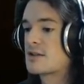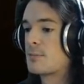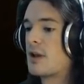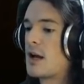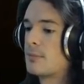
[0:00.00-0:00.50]

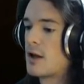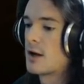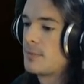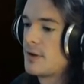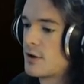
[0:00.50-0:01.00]
supply
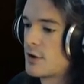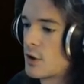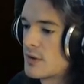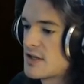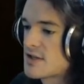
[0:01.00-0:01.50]
blocked beyond
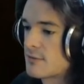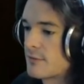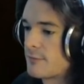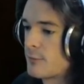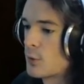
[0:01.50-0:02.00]
all reason
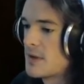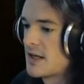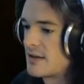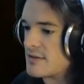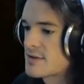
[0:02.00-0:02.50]
for 4
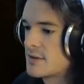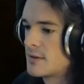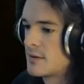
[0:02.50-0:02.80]
minutes.